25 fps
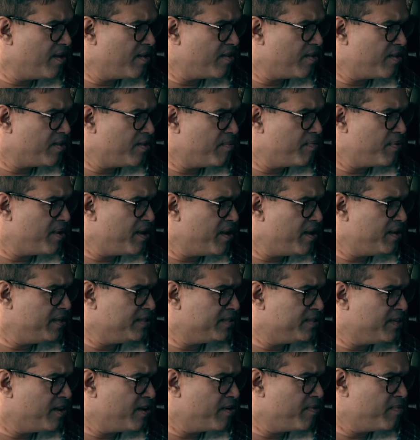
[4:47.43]
that the bird
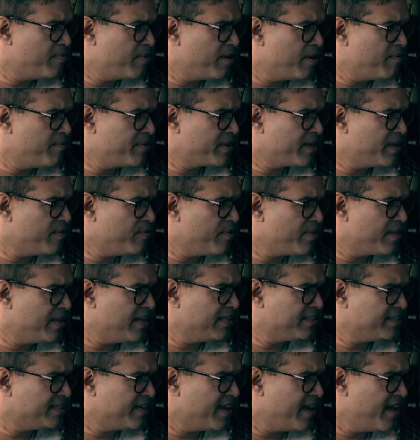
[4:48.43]
is known by begin with
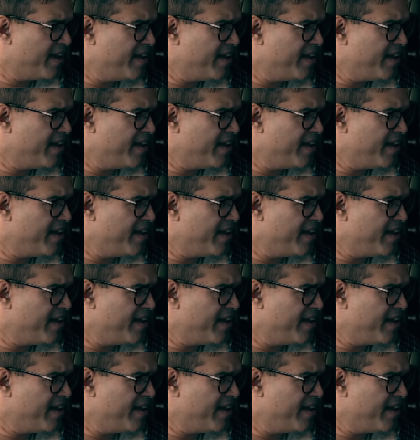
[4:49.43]
letter